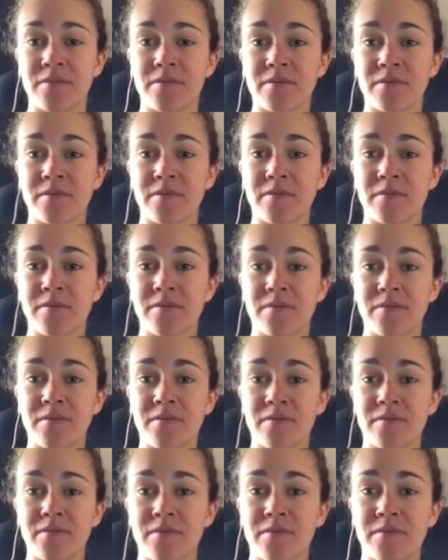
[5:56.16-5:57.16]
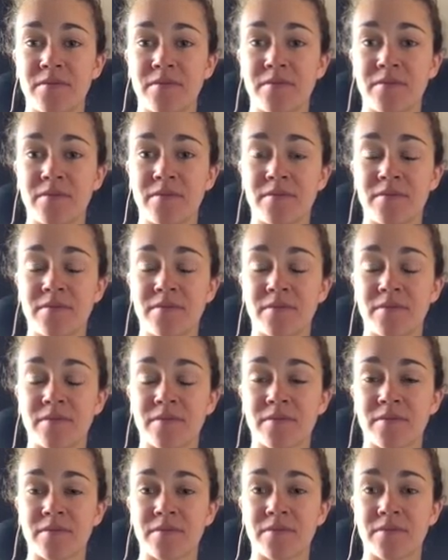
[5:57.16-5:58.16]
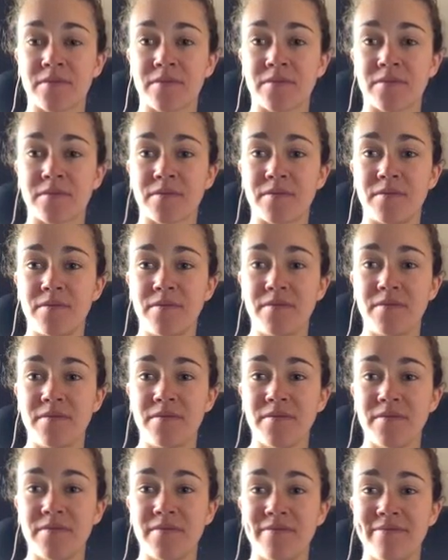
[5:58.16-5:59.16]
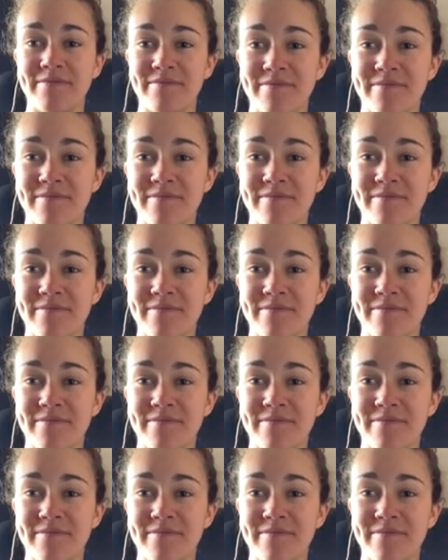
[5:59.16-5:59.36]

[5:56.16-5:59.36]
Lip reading: This person isn't speaking.